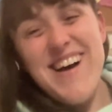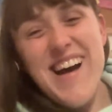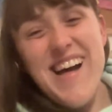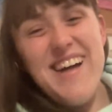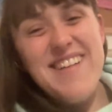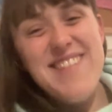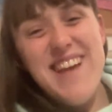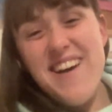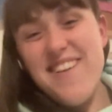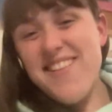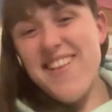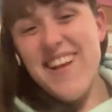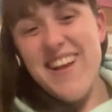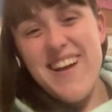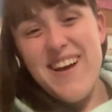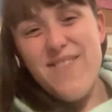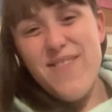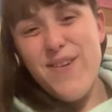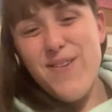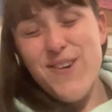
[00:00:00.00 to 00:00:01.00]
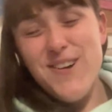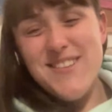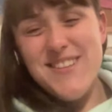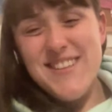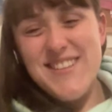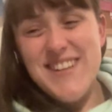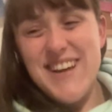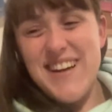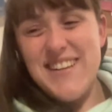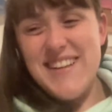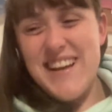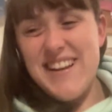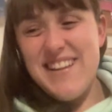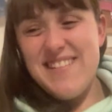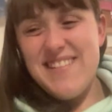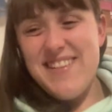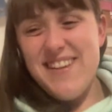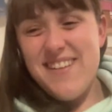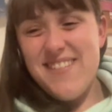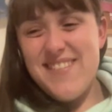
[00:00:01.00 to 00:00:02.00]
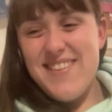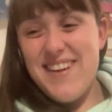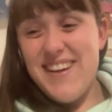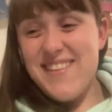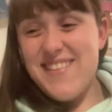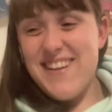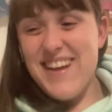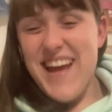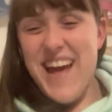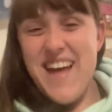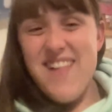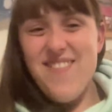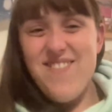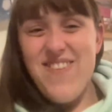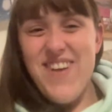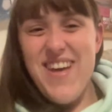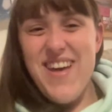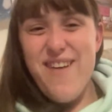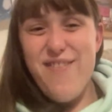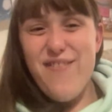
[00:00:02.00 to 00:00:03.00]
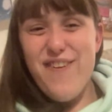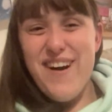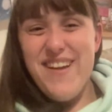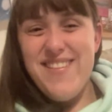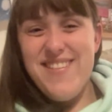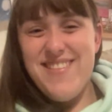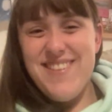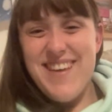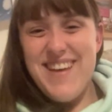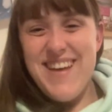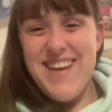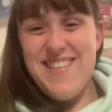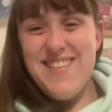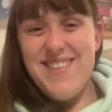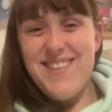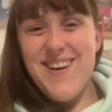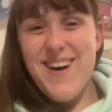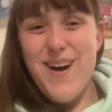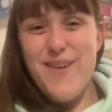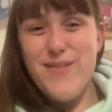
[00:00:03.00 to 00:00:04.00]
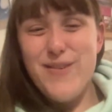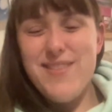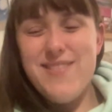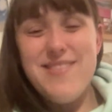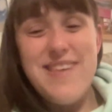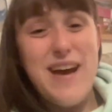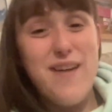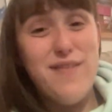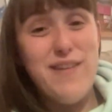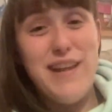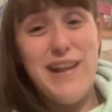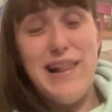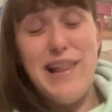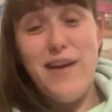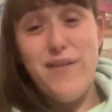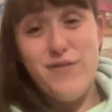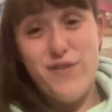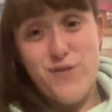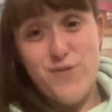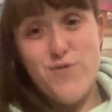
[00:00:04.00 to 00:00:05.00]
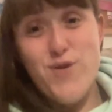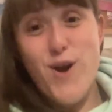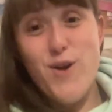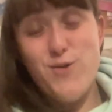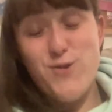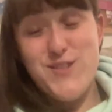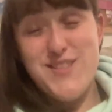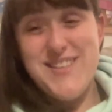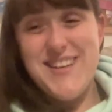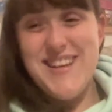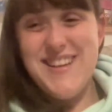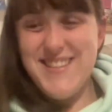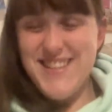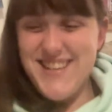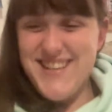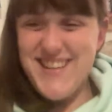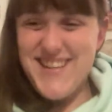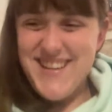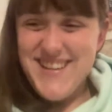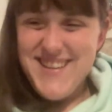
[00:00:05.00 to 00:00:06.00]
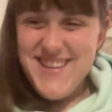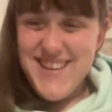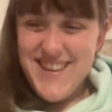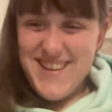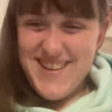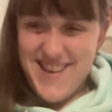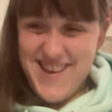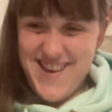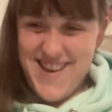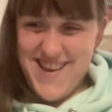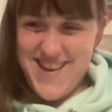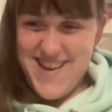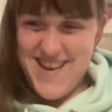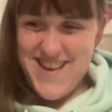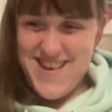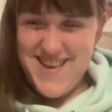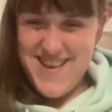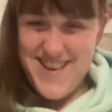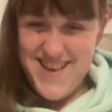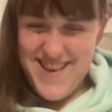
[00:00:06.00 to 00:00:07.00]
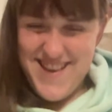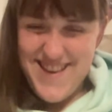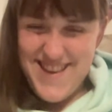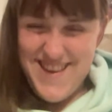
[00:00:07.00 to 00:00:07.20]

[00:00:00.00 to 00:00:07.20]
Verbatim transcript: but I don't think I'll be watching Titanic 6 6 again. But if I did, I would definitely love to roast it.